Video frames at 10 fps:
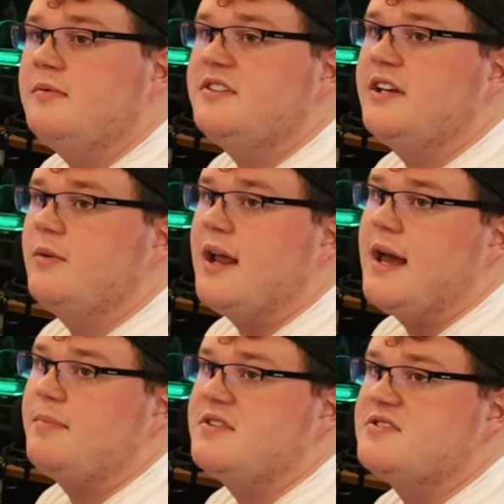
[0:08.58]
I'm seeing what
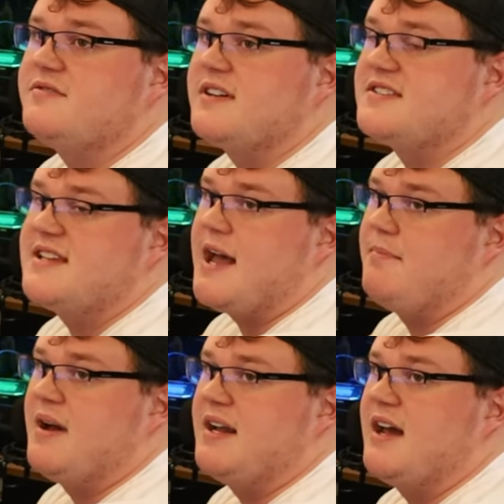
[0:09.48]
happens if I
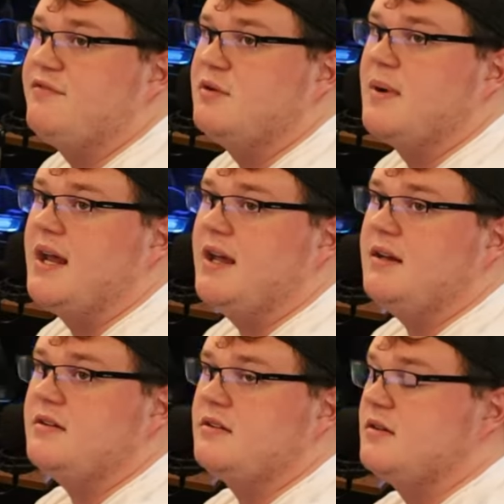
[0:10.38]
stab my knife in my hand.